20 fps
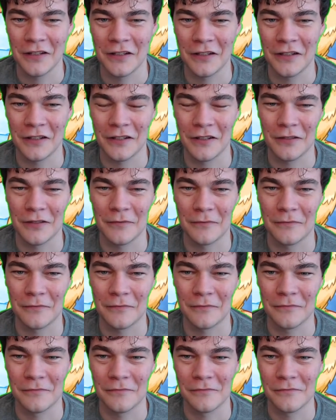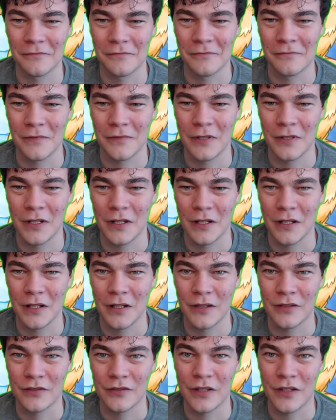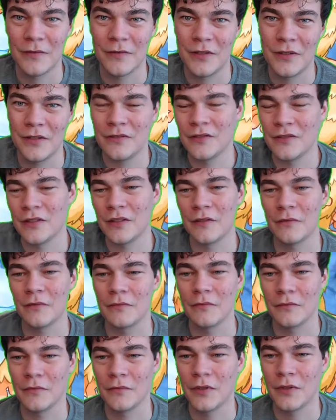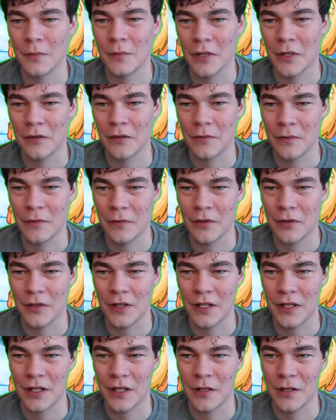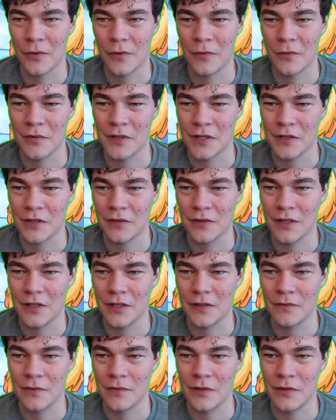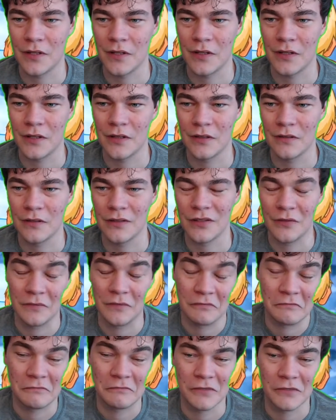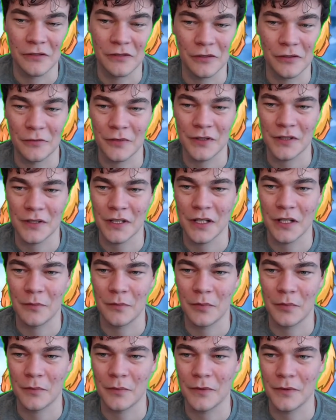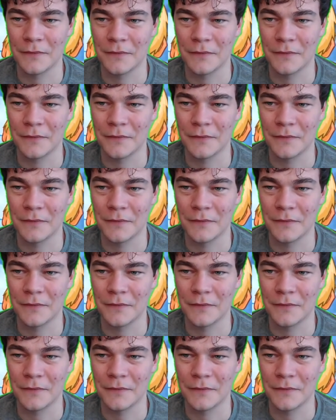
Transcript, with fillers: um, so I have to use the, the microphone on the camera, which I don't think is very good. So I don't know what's going to happen, but